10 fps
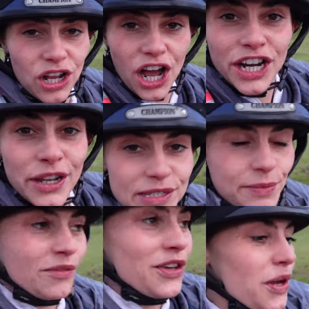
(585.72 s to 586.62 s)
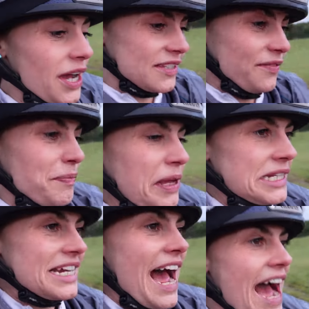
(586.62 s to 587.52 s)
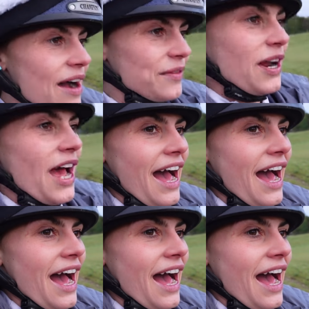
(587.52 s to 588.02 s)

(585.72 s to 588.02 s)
I know some of you guys have been down